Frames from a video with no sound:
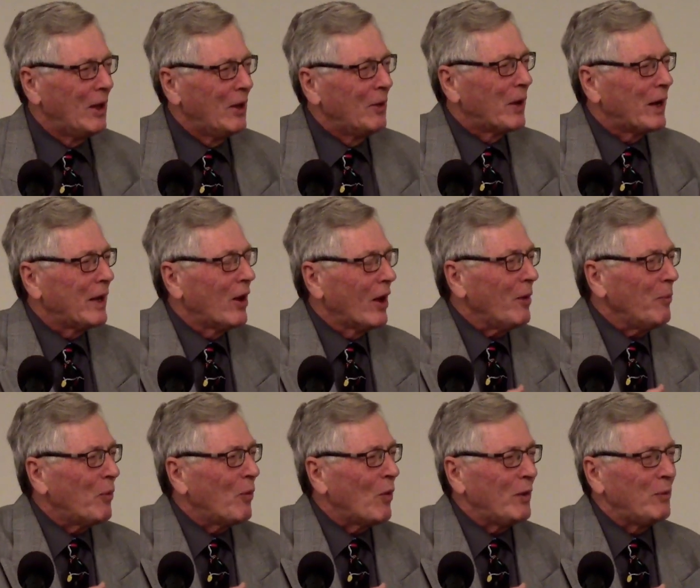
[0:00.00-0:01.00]
But he got up
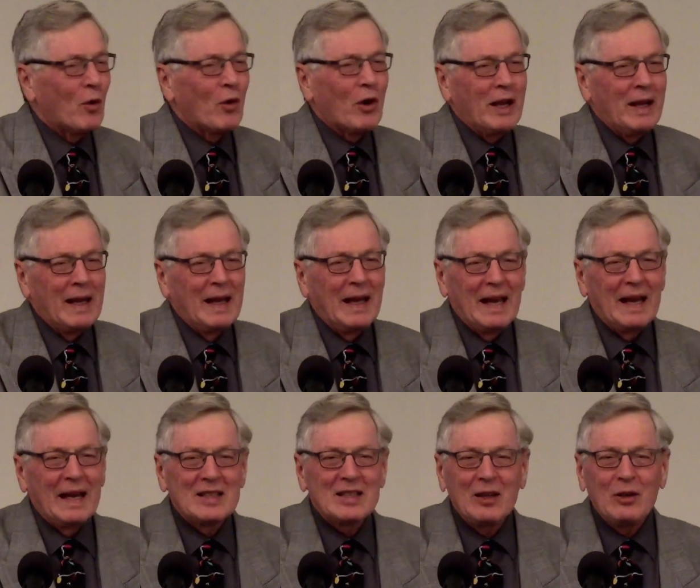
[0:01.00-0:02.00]
one morning and he
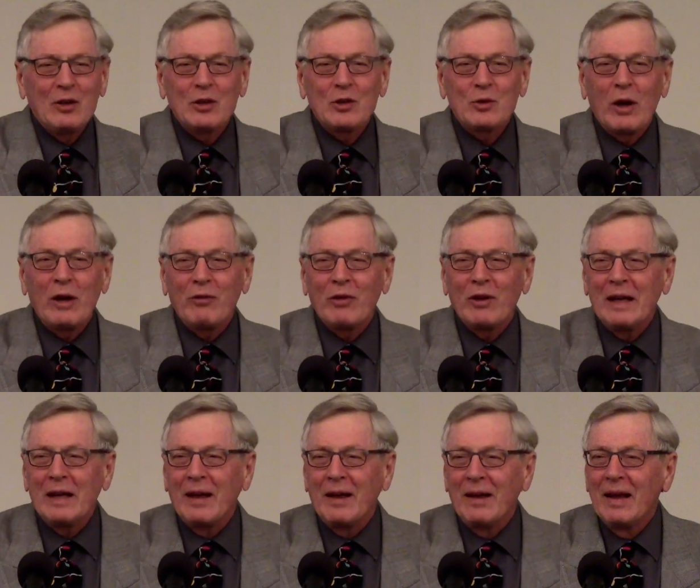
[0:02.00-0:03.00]
said to his wife,
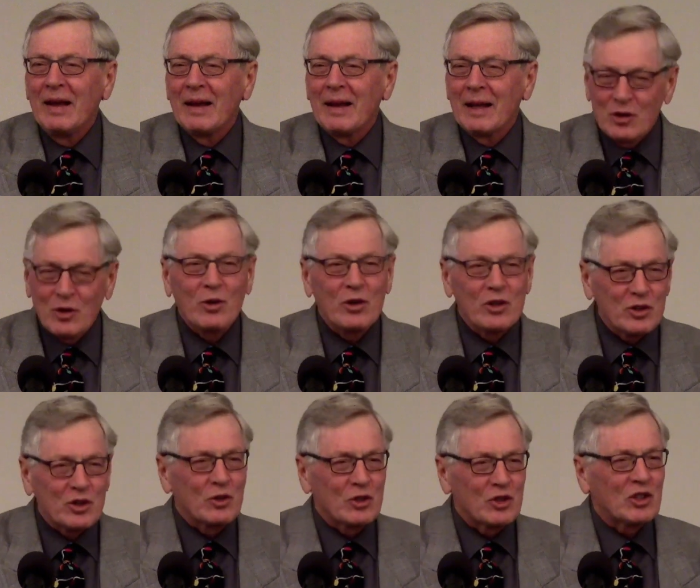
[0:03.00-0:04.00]
Anita, let's go to
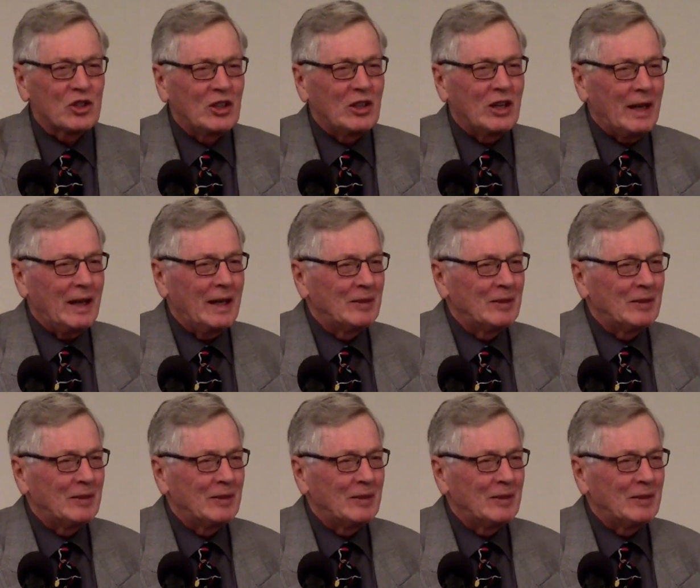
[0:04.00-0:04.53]
church today.